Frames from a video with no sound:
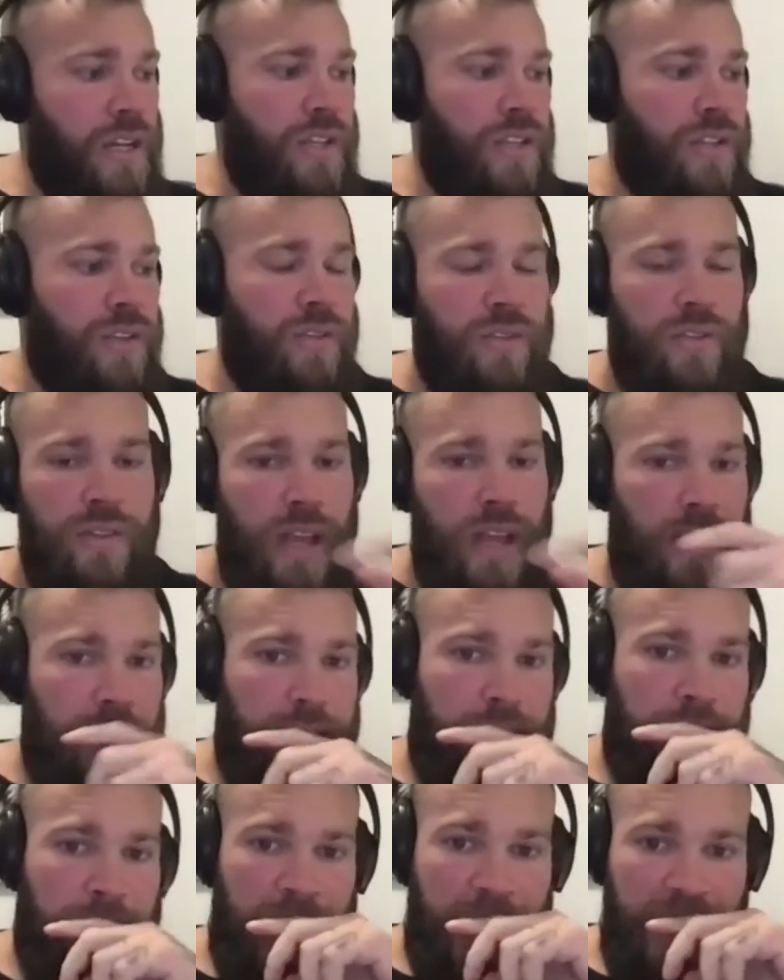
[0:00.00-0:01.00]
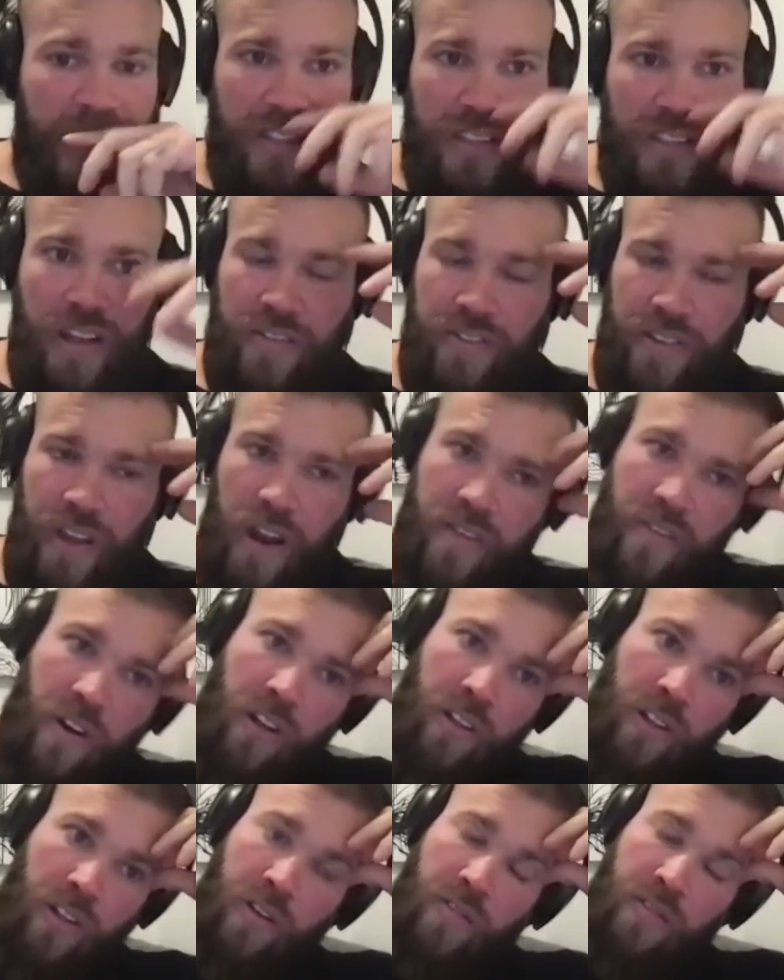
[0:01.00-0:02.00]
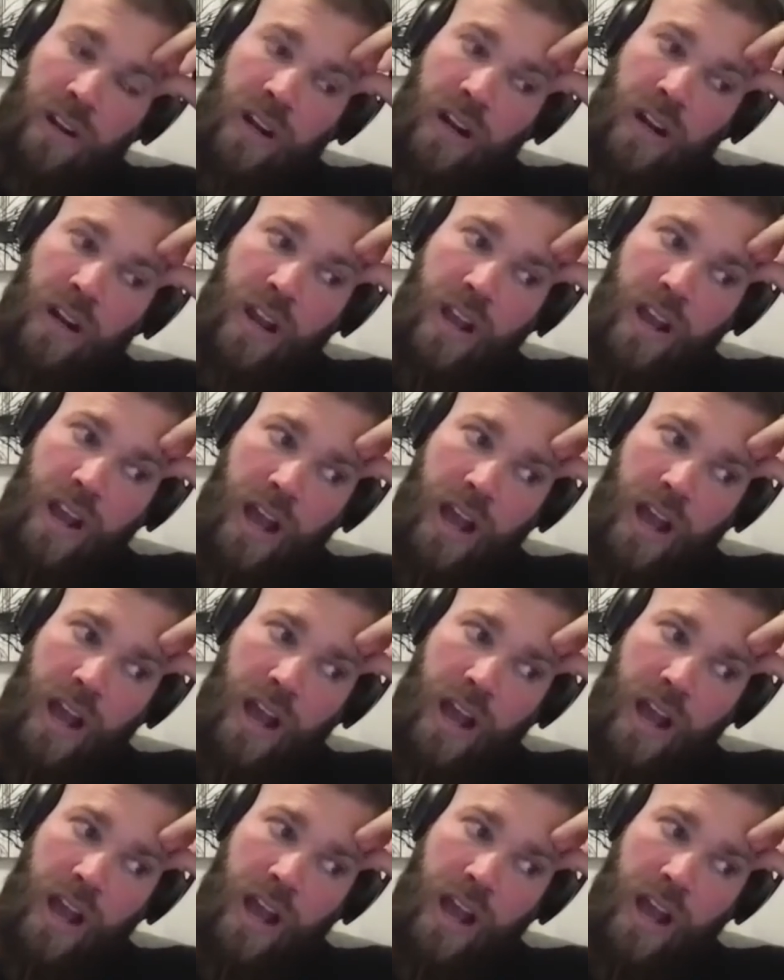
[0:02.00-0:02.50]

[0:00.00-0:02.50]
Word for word: So I did a lot of stuff kind of all over.